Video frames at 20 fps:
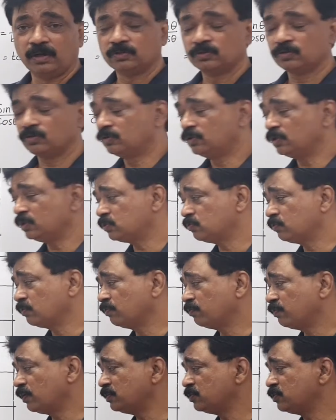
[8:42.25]
So, this way
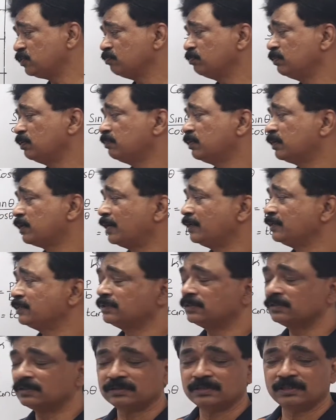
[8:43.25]
once you memorize
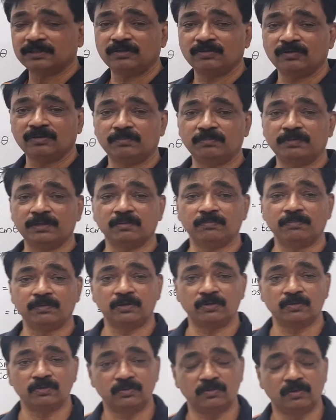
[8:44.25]
this, then you will be
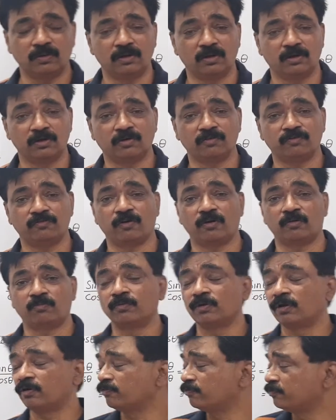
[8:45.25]
able to do a lot of
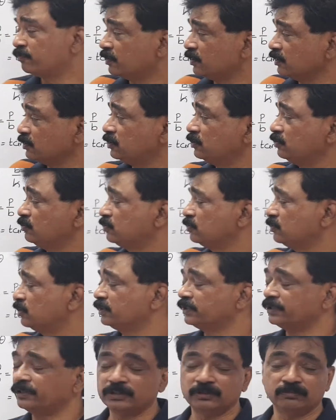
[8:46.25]
formula. First you should
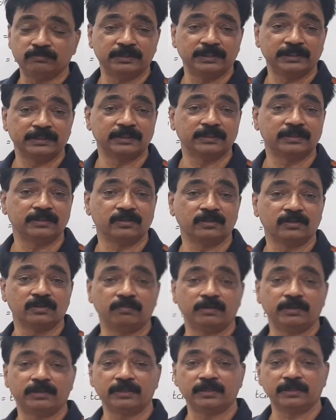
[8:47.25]
learn to make the
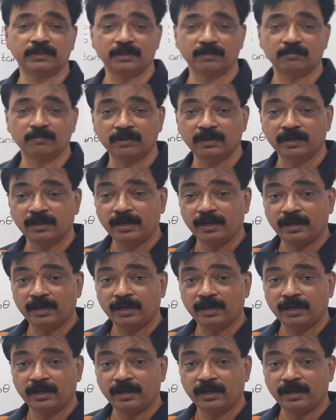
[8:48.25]
trigonometric table.